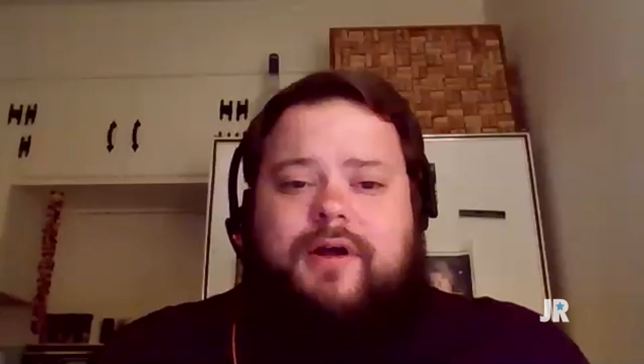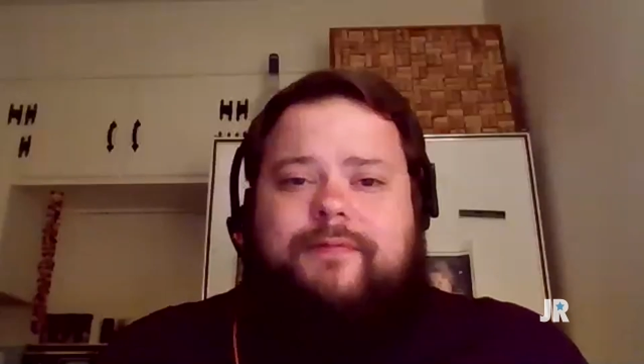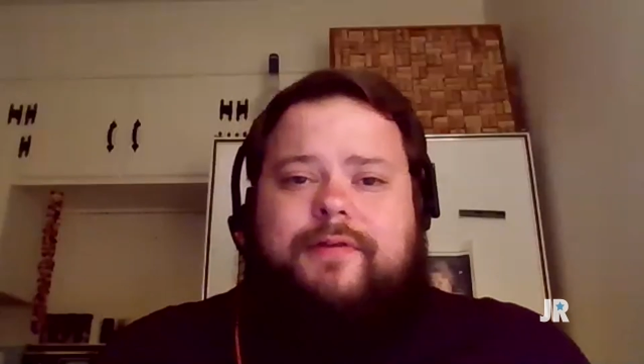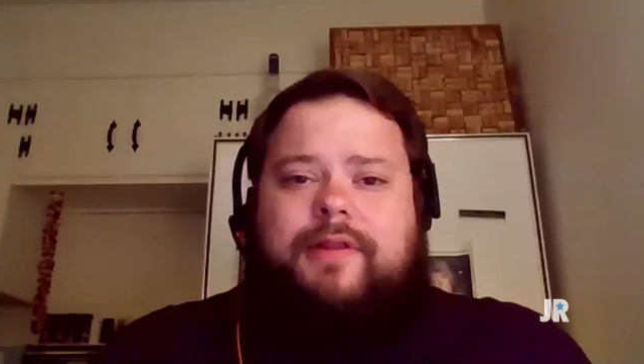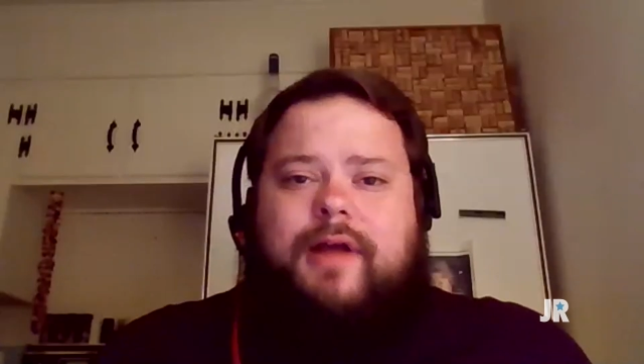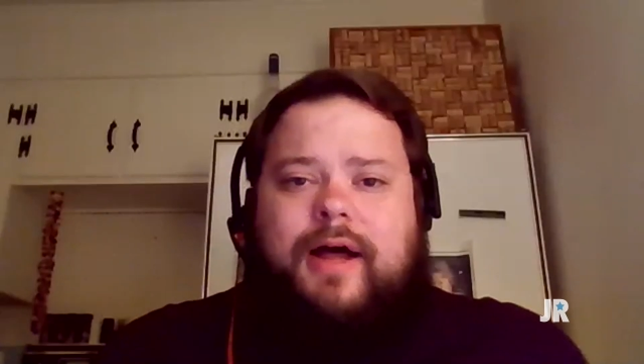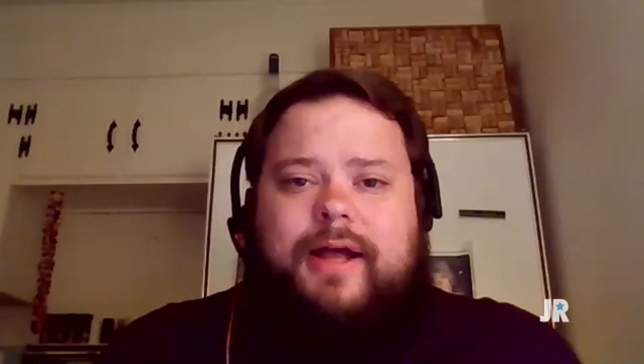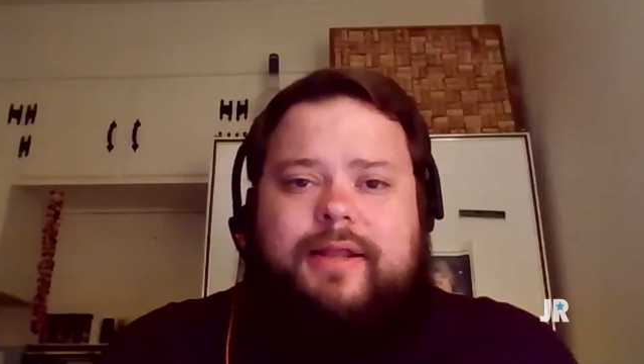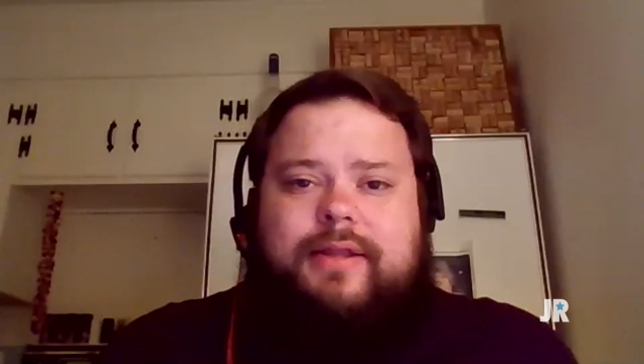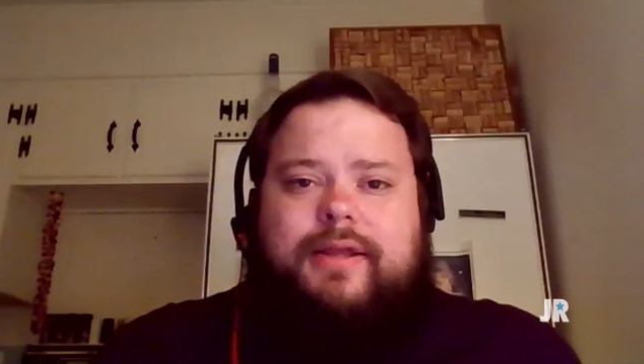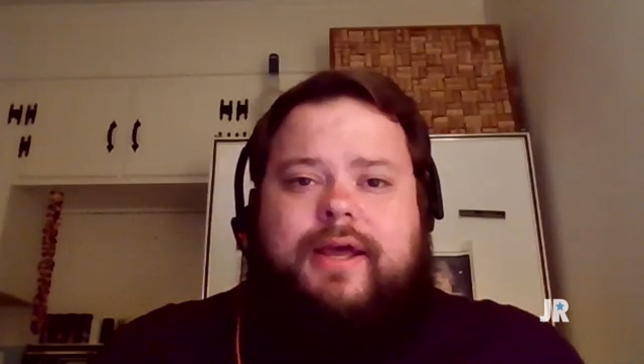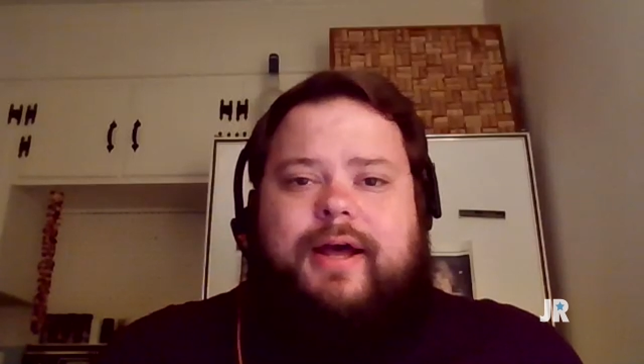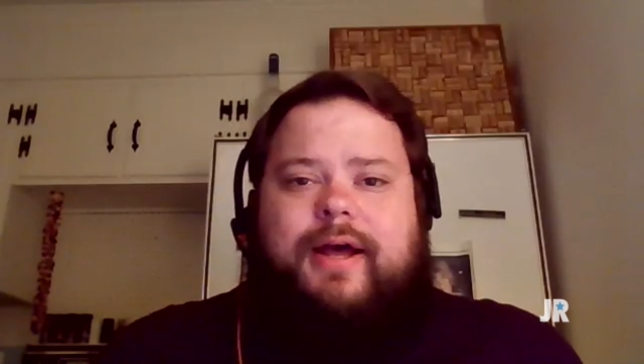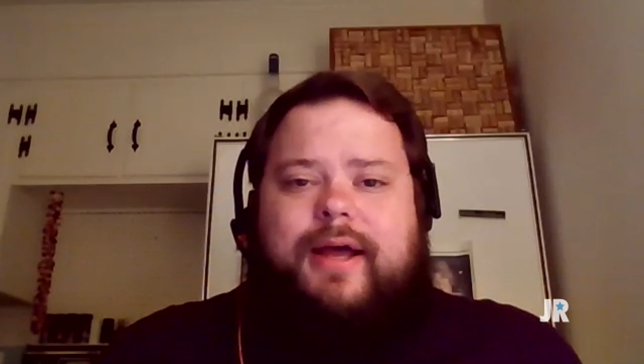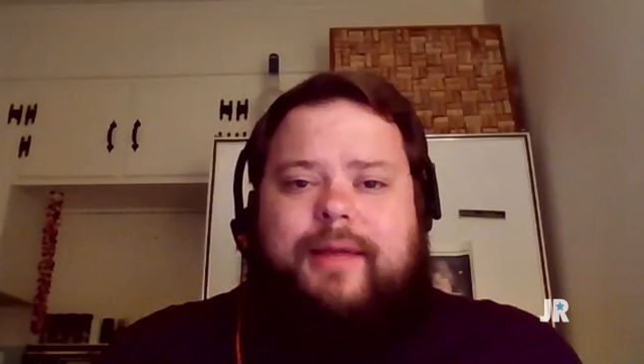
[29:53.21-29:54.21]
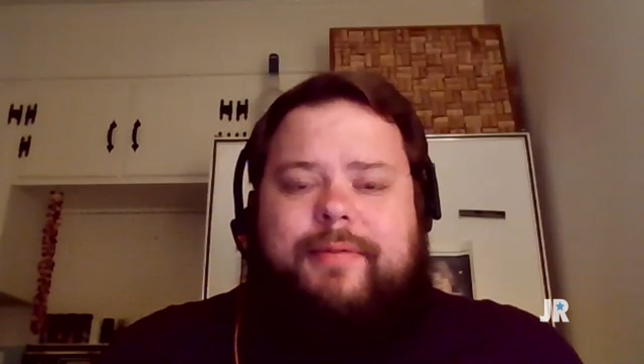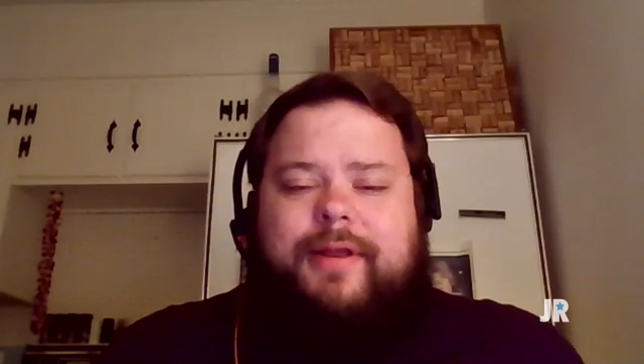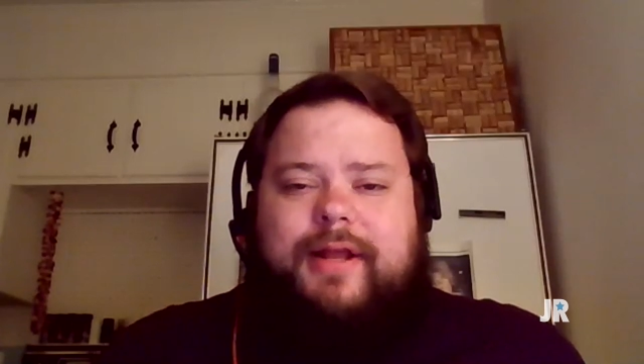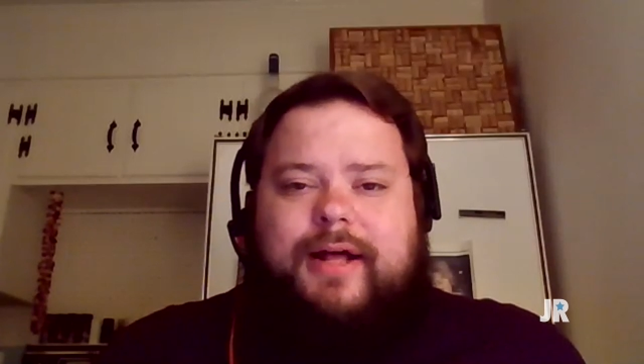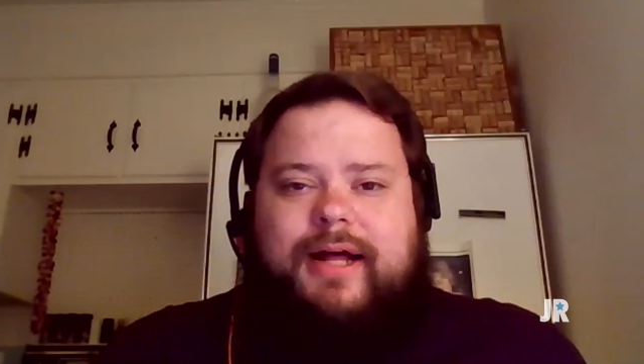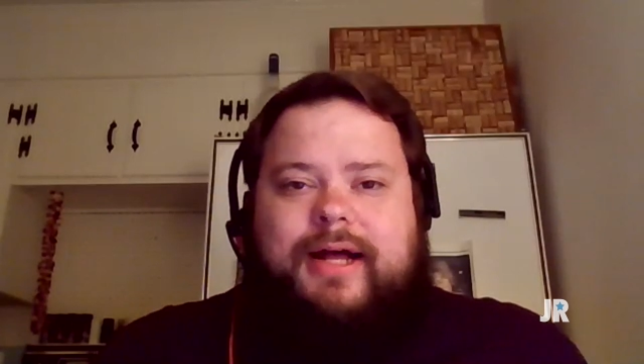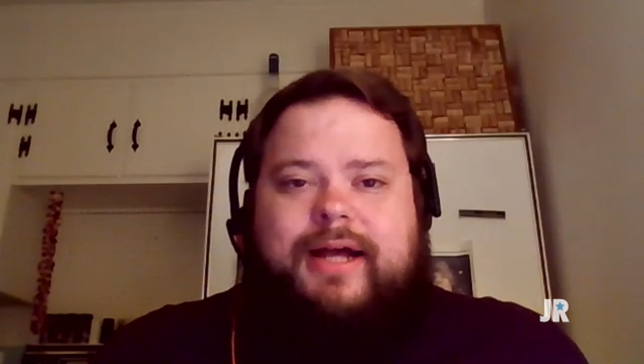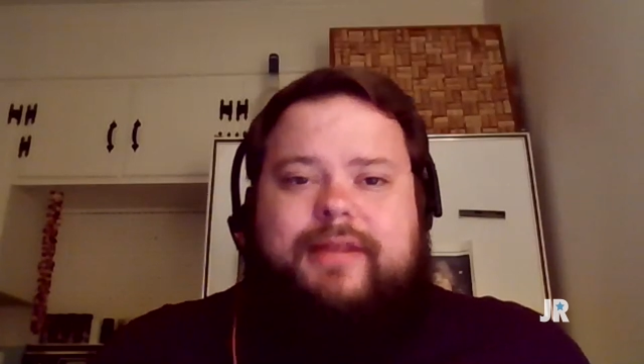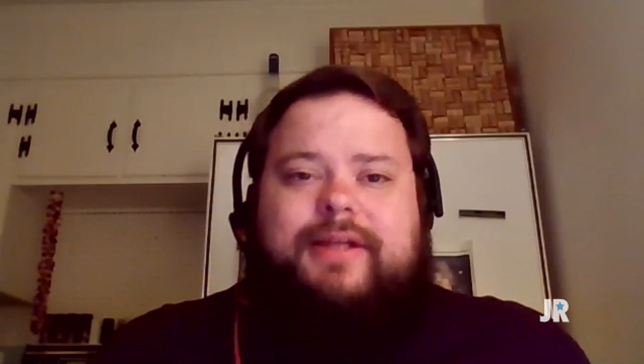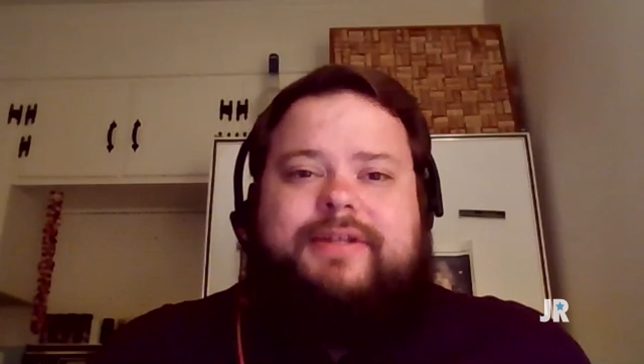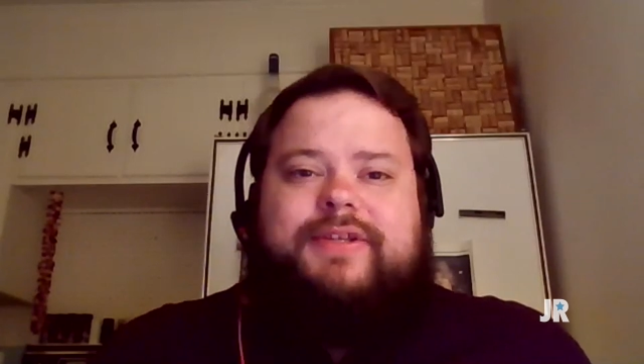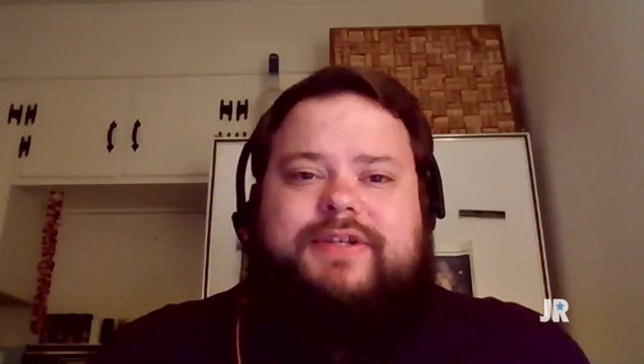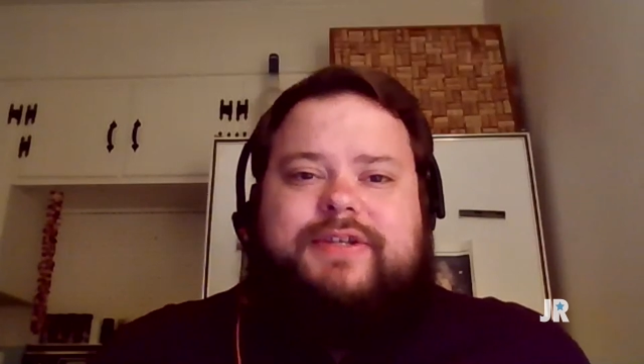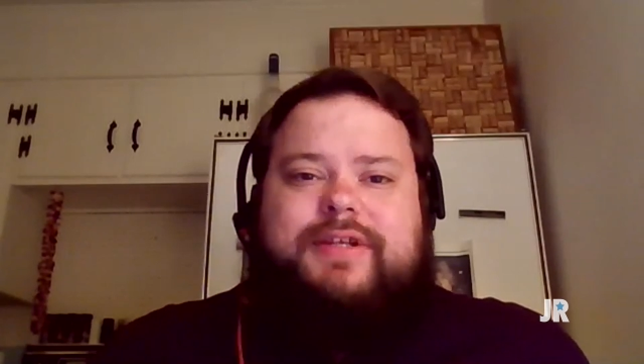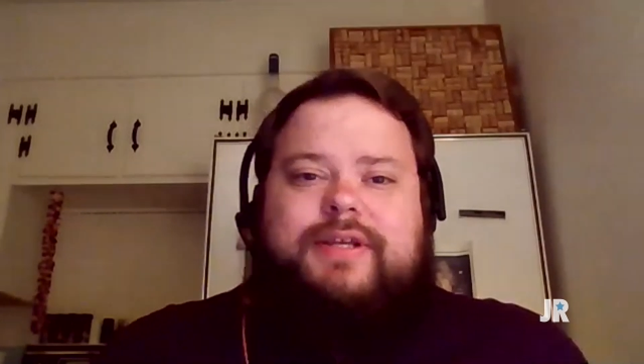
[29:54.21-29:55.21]
a lot. Yeah, I mean, I'd like
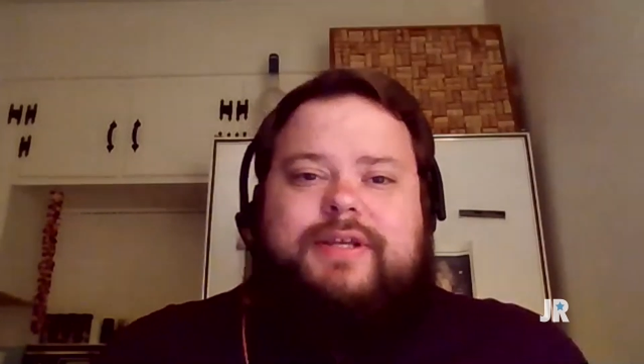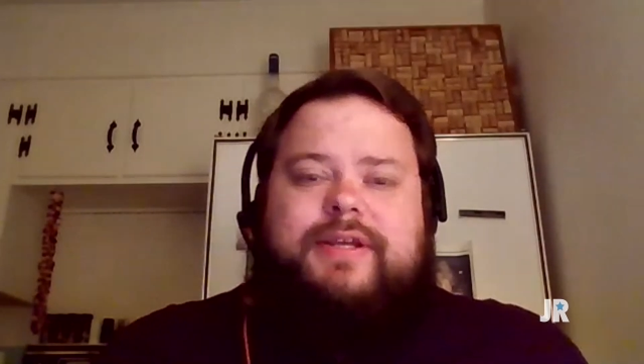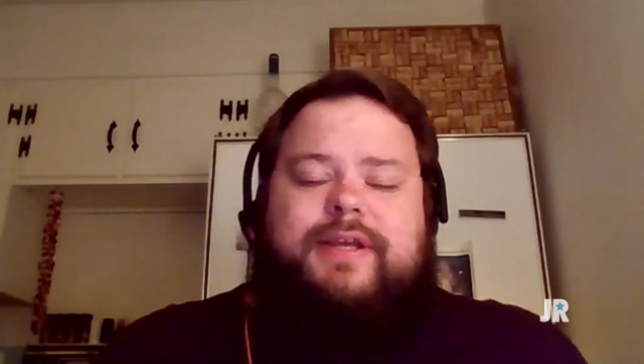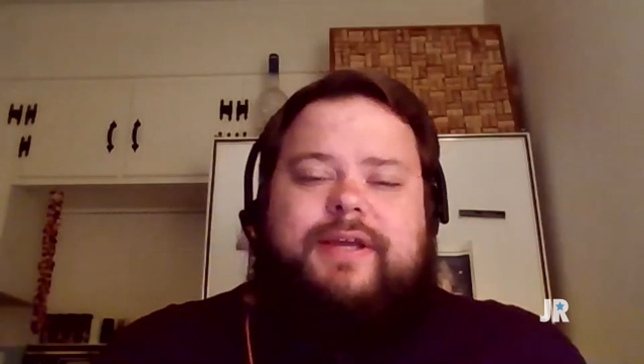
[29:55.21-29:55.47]
to see